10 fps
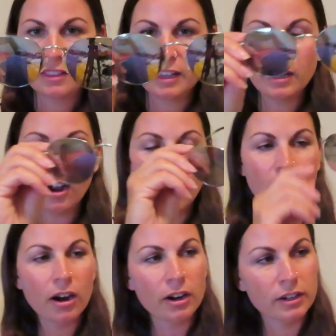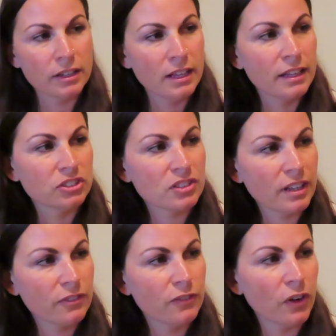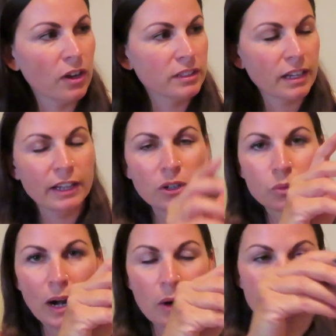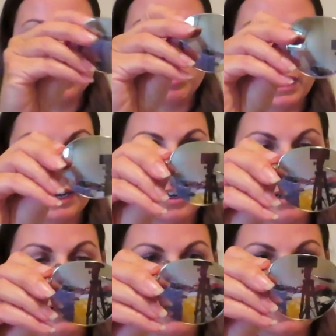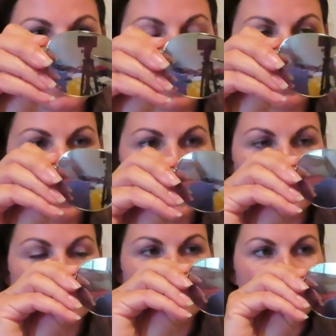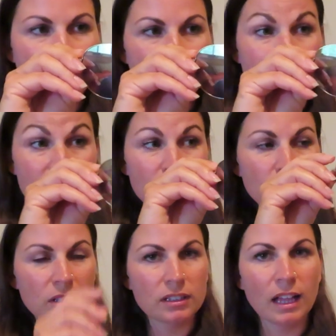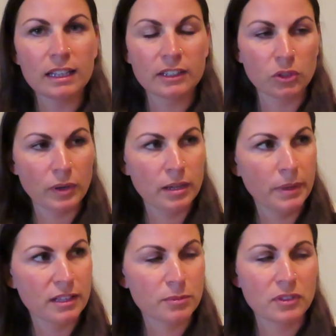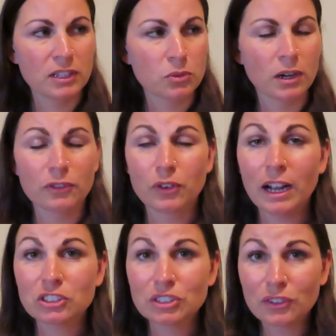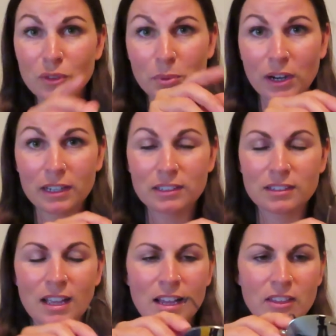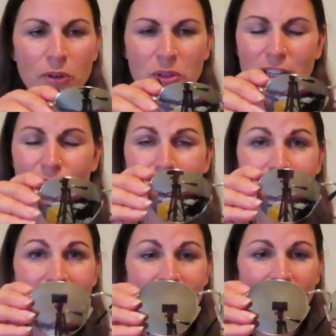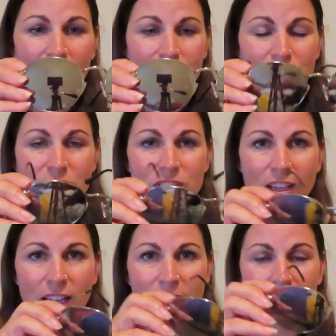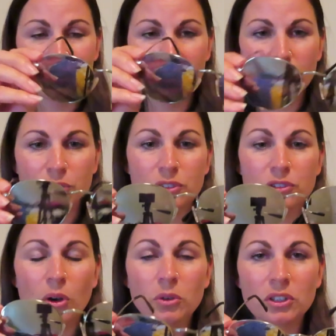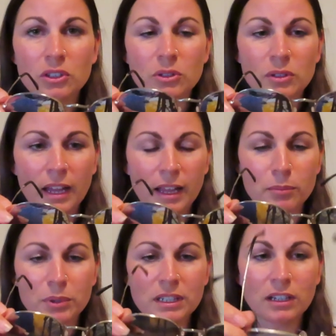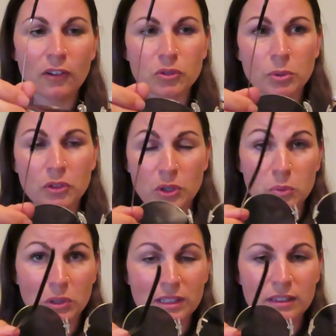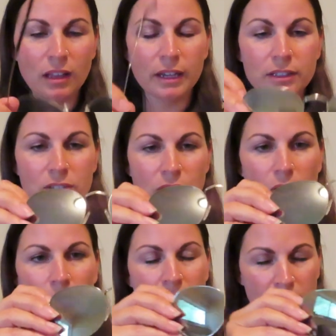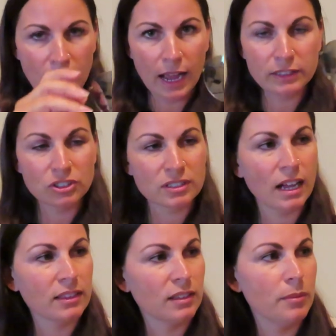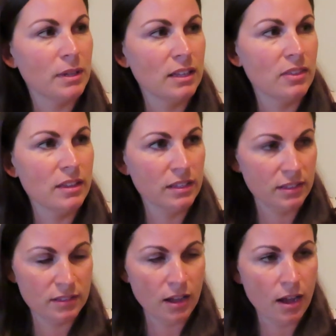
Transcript: They are just a fun kind of rounded pair of sunglasses and these do look a lot like the Ray-Bans but these were a fraction of the price they were like $15 and they're so cute and pretty comfortable and they're really light so I just got them in this